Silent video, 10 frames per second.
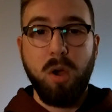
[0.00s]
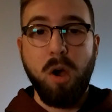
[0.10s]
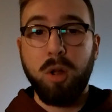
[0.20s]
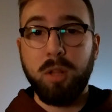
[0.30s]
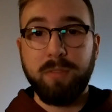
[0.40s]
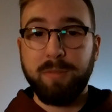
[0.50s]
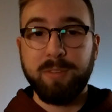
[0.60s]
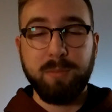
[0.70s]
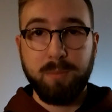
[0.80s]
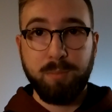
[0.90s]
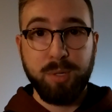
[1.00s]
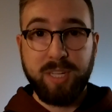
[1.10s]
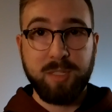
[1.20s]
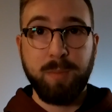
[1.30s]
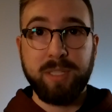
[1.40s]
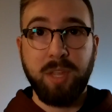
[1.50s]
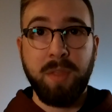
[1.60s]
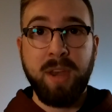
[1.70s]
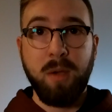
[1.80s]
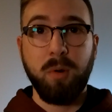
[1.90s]
all of the participants on
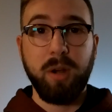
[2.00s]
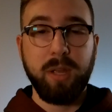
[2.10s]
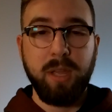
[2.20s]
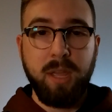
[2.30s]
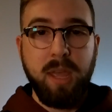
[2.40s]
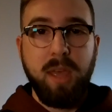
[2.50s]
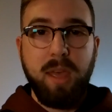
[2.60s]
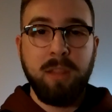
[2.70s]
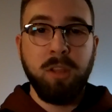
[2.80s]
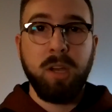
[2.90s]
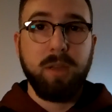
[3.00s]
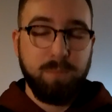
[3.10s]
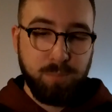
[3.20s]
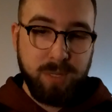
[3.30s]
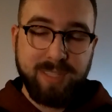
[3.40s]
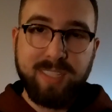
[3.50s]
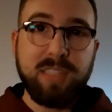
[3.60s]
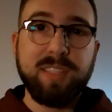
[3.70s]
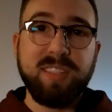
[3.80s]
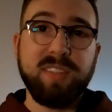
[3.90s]
the network. And look,
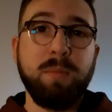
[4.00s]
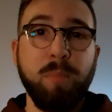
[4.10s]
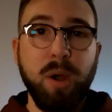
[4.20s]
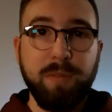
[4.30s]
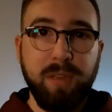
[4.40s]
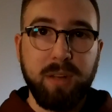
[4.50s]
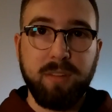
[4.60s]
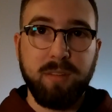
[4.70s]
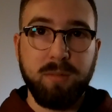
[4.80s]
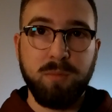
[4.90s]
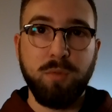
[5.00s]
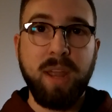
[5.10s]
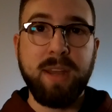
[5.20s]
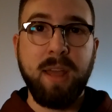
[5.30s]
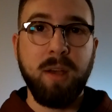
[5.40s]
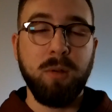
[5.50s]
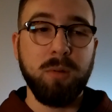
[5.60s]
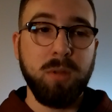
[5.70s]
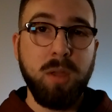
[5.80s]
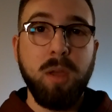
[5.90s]
consensus isn't perfect. Right
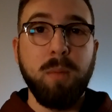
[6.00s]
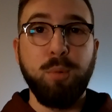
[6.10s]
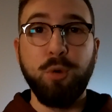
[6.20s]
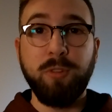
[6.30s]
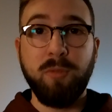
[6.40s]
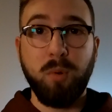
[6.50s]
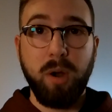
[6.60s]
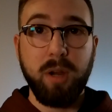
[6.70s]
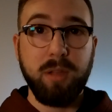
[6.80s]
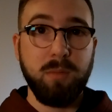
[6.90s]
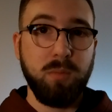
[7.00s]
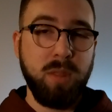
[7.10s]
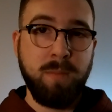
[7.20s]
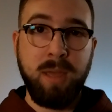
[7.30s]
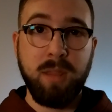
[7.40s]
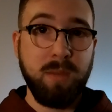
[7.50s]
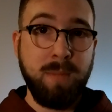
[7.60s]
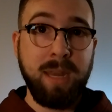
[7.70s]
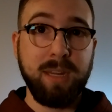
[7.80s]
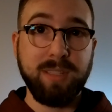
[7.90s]
now, proof of work, one of the
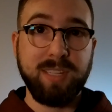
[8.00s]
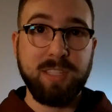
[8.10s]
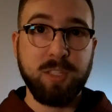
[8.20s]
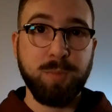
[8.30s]
main consensus